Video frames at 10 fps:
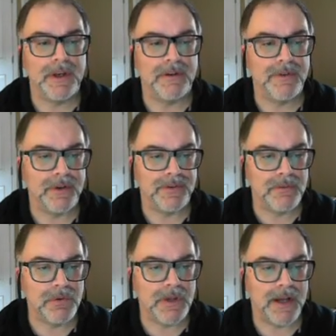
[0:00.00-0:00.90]
a very
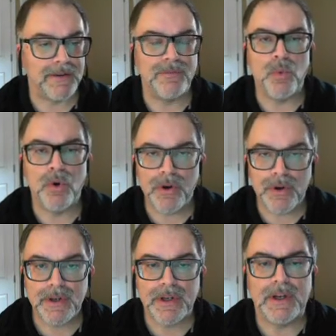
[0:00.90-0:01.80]
simple kind of
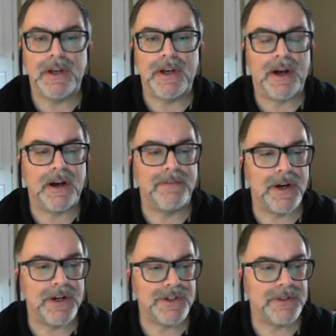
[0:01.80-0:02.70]
word
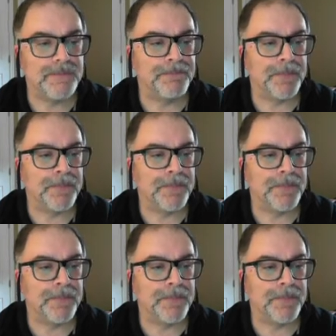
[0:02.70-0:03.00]
function.